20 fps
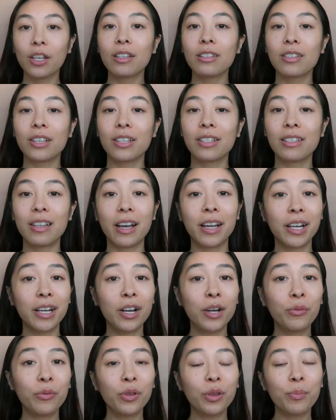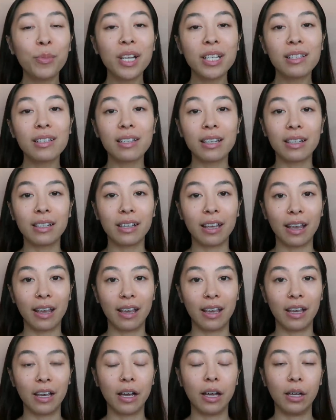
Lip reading: So starting off with my skincare,